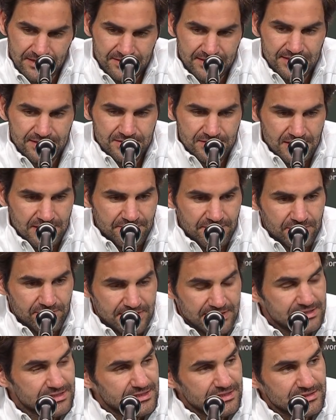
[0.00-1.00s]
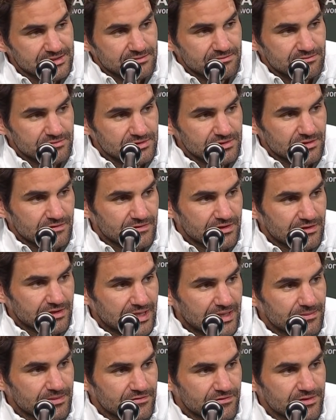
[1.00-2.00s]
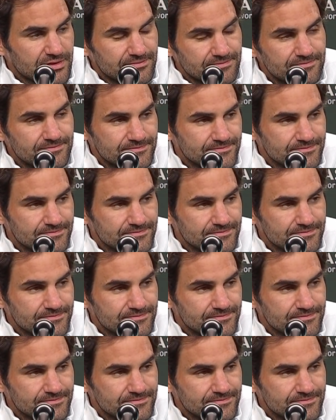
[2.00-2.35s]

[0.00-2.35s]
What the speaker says: think he's going to have a great season. So I'm very happy for him.